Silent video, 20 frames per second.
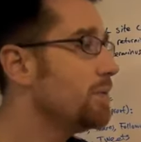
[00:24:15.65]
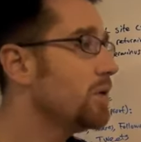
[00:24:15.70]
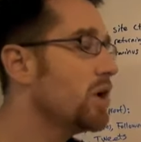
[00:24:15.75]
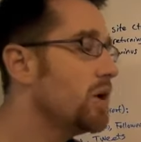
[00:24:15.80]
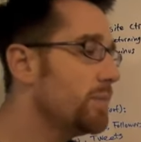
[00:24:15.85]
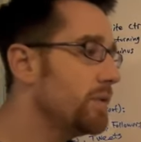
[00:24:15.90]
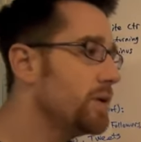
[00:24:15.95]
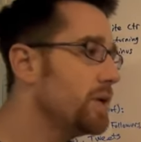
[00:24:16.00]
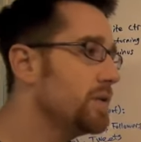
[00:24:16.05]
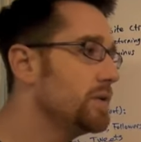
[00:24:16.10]

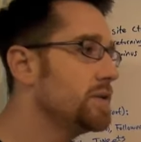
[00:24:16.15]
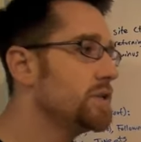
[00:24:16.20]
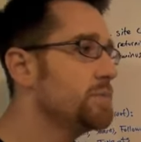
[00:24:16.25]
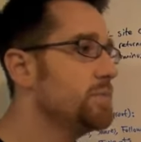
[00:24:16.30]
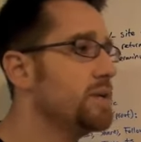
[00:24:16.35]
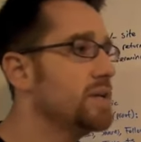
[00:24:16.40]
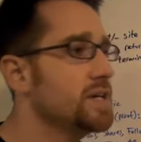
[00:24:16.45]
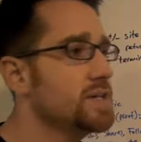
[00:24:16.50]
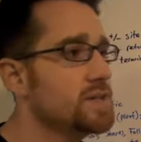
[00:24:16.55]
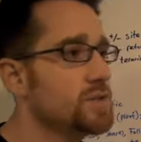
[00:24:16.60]
harping on this
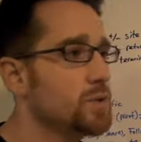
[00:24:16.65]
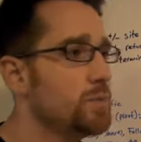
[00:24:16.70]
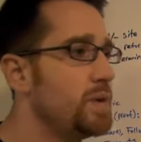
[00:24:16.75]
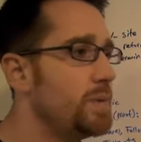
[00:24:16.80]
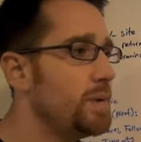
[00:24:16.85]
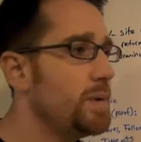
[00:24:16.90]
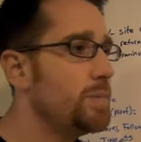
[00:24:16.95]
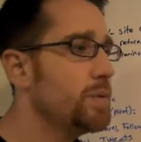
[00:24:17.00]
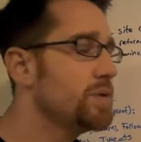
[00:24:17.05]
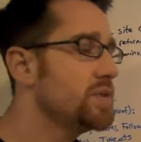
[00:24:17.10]
because so many
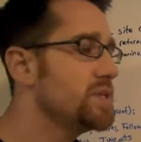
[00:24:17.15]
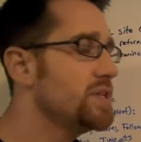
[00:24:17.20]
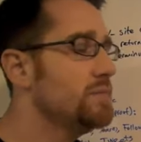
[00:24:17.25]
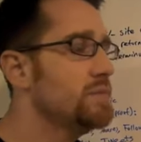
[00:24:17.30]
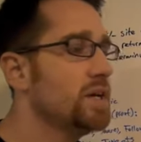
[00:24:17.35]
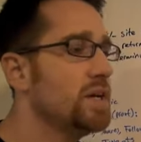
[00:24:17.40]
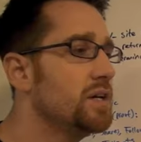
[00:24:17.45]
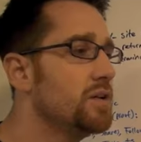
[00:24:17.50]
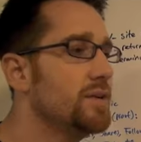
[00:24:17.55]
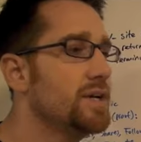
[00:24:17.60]
people seem
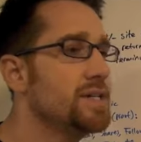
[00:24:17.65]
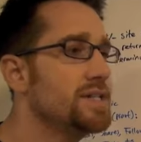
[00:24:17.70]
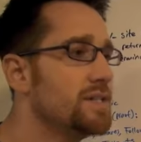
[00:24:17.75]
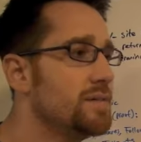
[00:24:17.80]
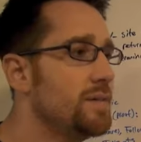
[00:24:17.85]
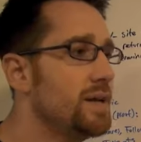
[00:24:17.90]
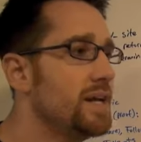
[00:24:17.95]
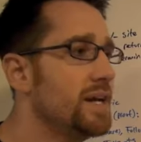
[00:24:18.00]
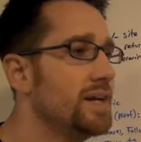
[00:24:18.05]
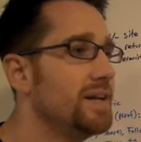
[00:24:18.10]
to
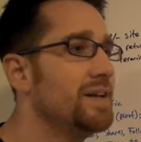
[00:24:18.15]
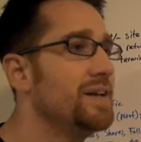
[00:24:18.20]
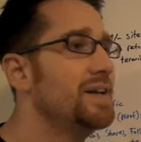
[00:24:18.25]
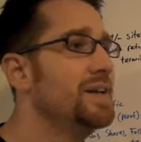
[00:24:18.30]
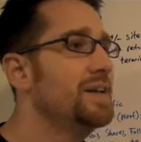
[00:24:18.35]
underestimate it.